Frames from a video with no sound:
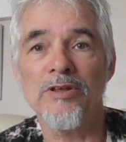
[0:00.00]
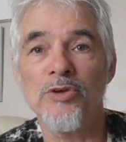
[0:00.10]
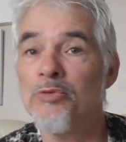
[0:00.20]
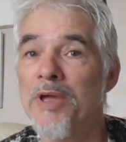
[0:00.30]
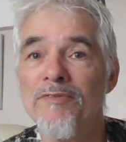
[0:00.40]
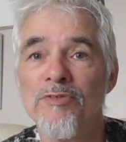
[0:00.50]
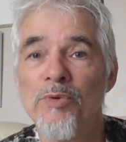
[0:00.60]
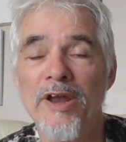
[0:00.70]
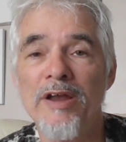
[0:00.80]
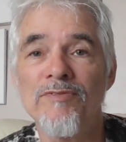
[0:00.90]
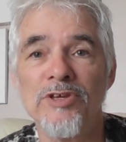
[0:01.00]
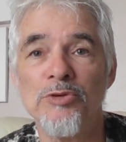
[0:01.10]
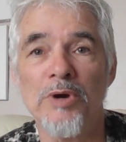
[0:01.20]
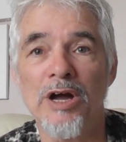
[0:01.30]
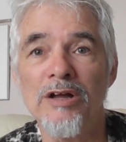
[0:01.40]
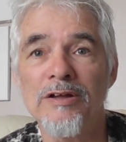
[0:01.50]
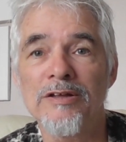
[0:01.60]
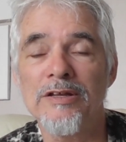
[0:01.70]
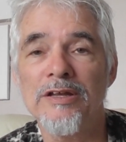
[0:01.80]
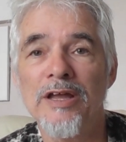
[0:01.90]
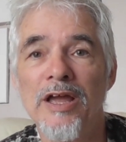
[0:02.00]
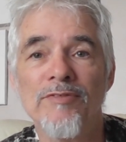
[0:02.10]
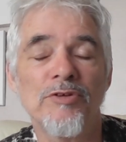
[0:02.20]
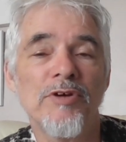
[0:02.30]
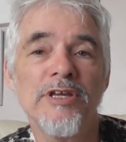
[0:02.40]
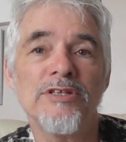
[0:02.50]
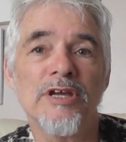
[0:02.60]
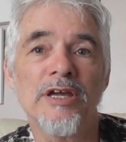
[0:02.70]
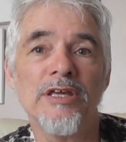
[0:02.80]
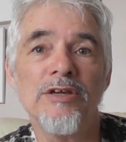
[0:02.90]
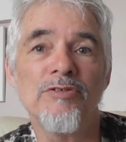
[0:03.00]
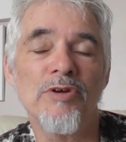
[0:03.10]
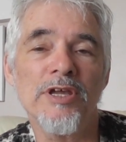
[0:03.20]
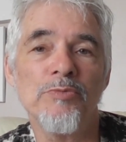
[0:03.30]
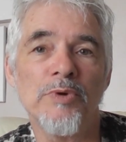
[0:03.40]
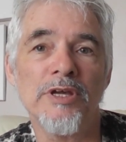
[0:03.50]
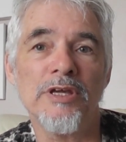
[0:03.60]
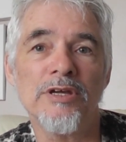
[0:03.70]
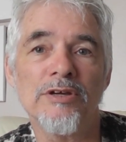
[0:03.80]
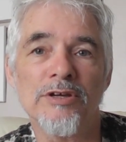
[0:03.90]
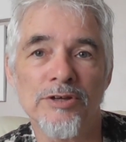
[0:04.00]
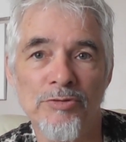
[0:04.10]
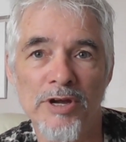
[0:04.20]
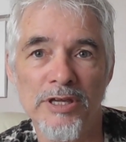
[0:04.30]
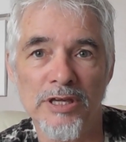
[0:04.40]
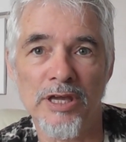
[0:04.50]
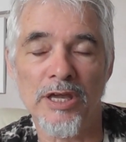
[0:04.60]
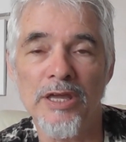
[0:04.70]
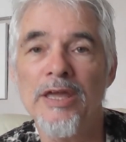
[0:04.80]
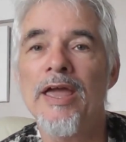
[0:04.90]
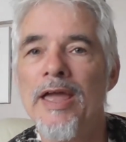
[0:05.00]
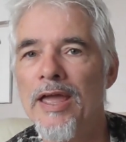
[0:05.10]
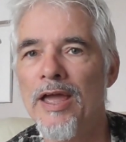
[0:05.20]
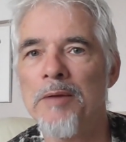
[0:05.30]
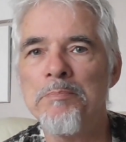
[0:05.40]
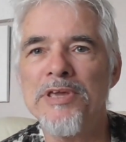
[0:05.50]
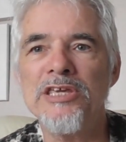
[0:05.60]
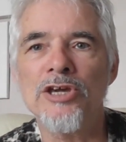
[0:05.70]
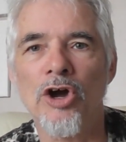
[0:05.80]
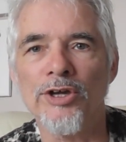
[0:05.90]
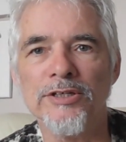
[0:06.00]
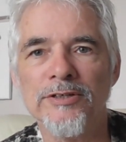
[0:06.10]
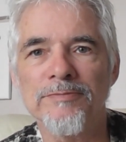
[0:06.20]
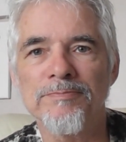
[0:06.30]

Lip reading: Whomever, wherever you are, have a great day, great week, a great year, and be kind.